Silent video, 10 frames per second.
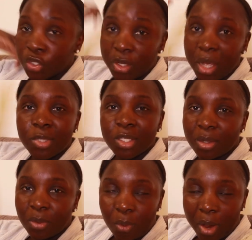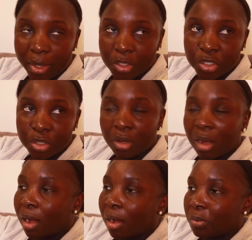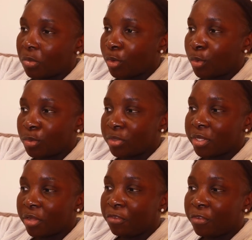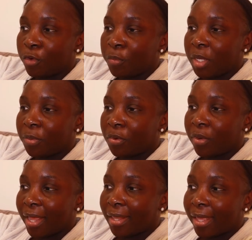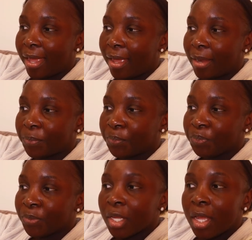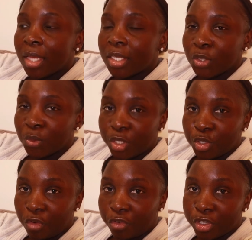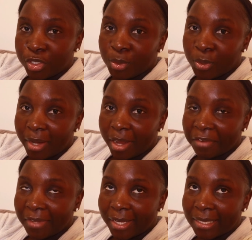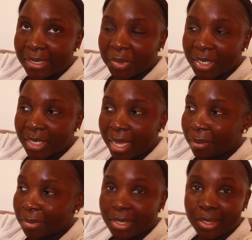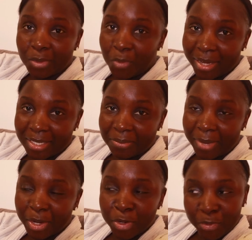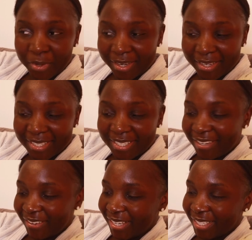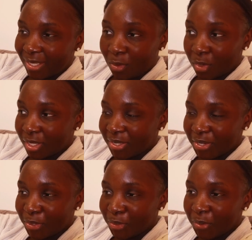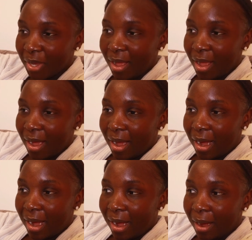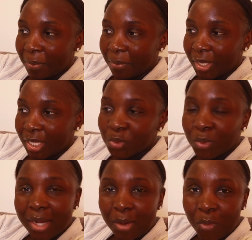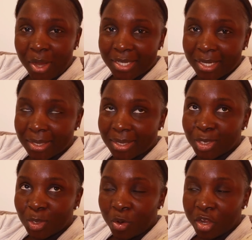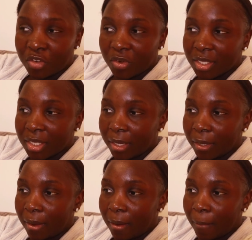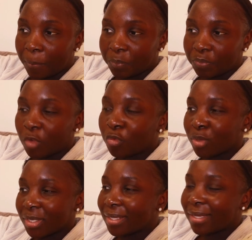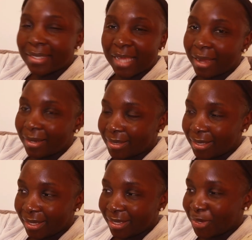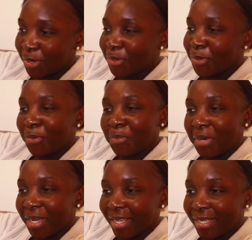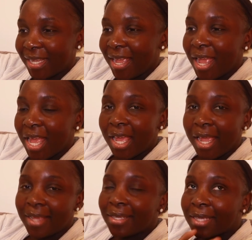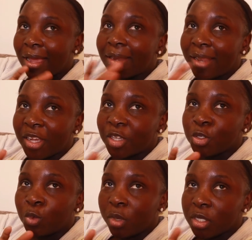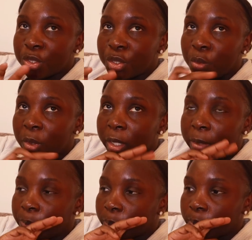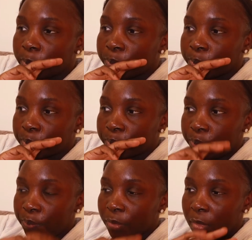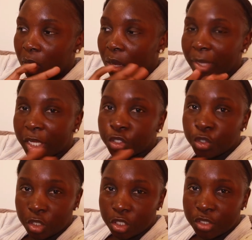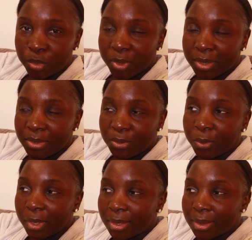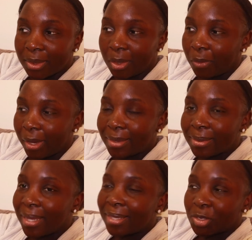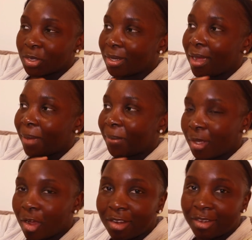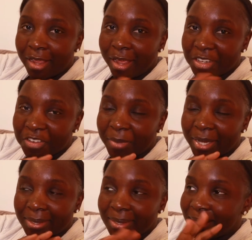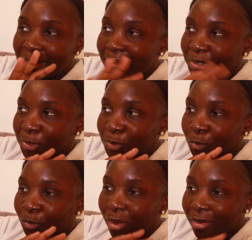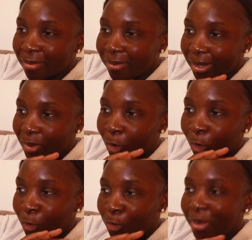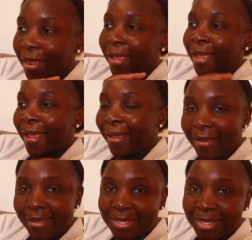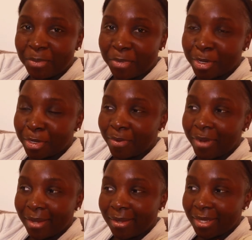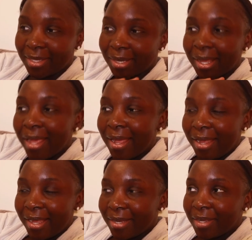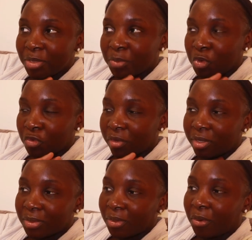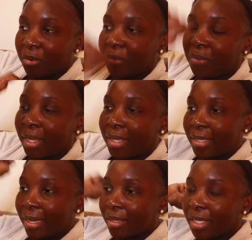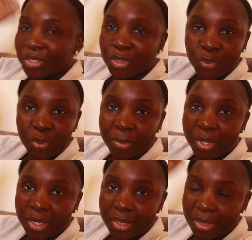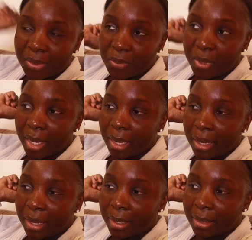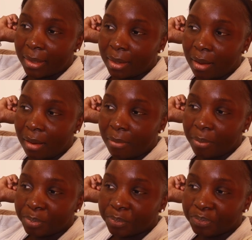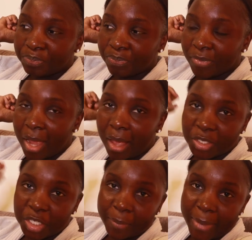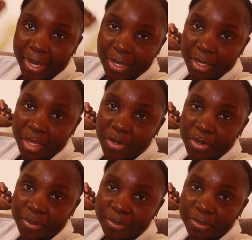so yeah I'm just gonna watch um, those few people and then switch over to Netflix because I'm still watching my Korean series what's new um this one that i'm watching is so interesting um of course it, it's kind of silly too but it's got like a twist to it um like a thriller twist to it so it's it's just got me on the edge of my seat just wondering who the heck is the murderer in this in this movie so yeah that's just what i'm gonna do and um i'll check back in later